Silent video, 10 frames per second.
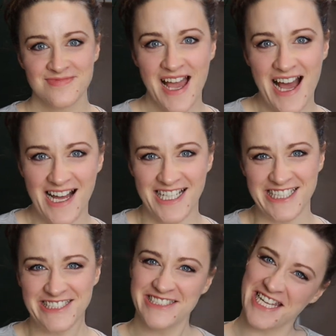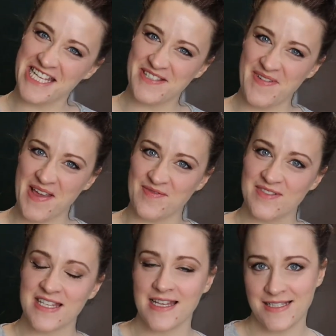Hi, it's
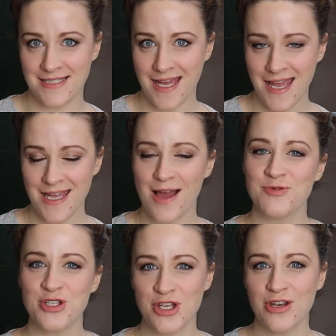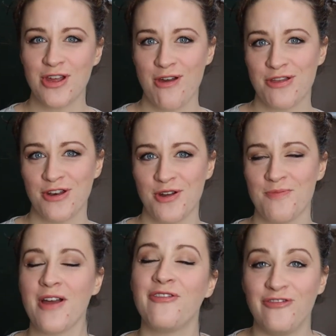Mims, and today I'm just going to go through
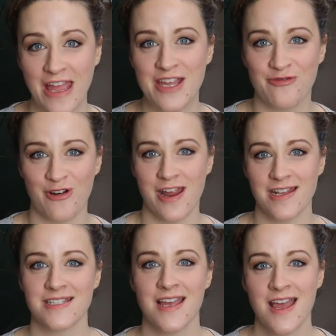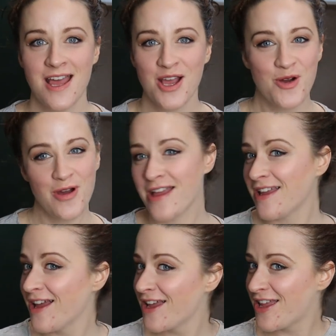my favourite quick
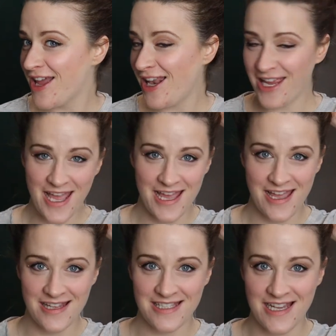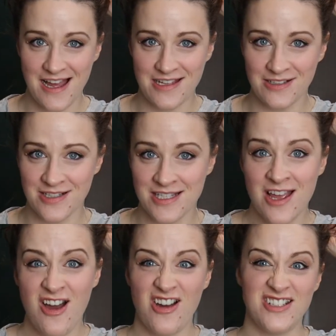curly hair hairstyles
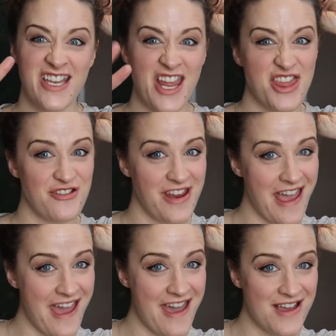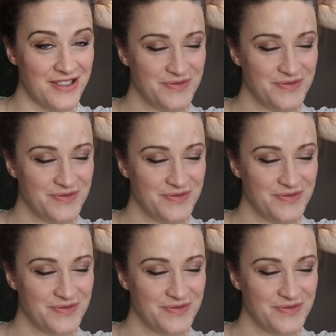on day 3 hair.